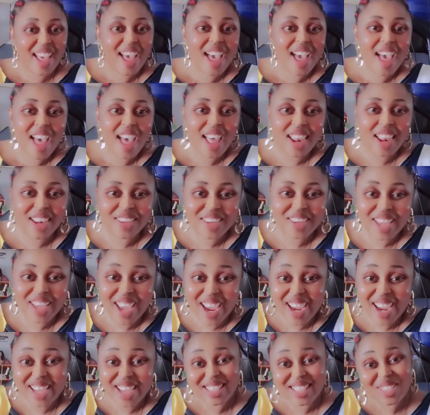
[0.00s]
hello
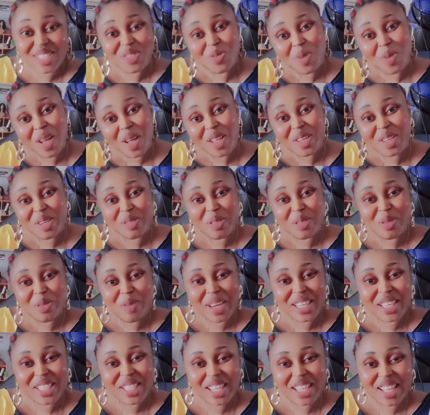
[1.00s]
guys welcome to
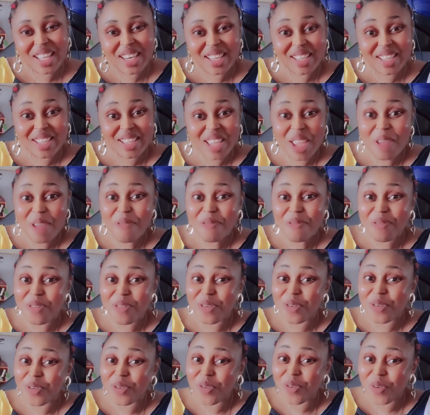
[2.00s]
my channel if
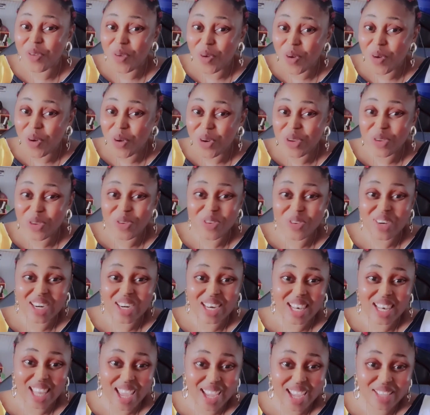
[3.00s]
you know you would
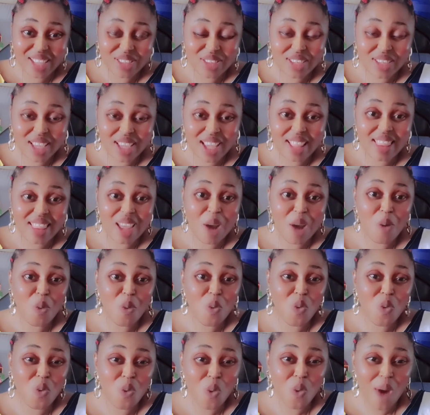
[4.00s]
like to get that
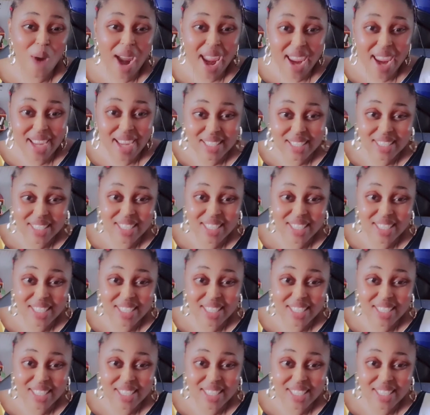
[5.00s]
white